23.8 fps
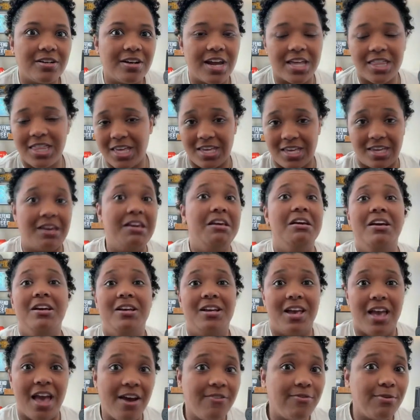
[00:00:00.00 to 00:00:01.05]
I think
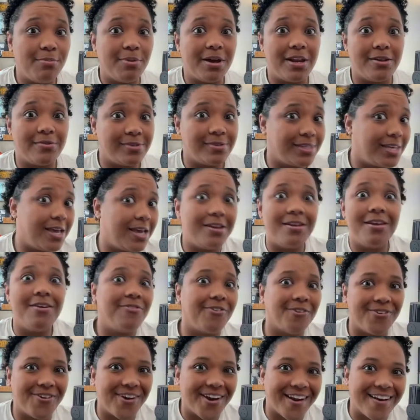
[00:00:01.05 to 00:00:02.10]
everybody was getting
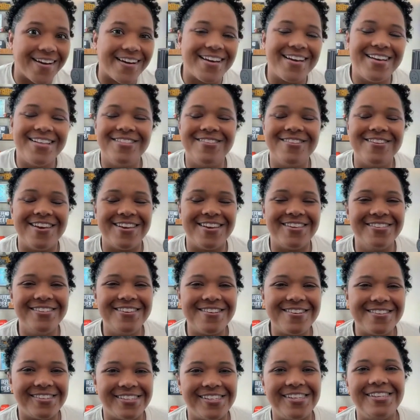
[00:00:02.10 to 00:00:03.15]
everywhere
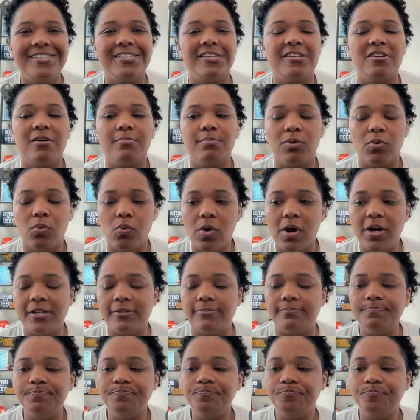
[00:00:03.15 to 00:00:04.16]
in season number one.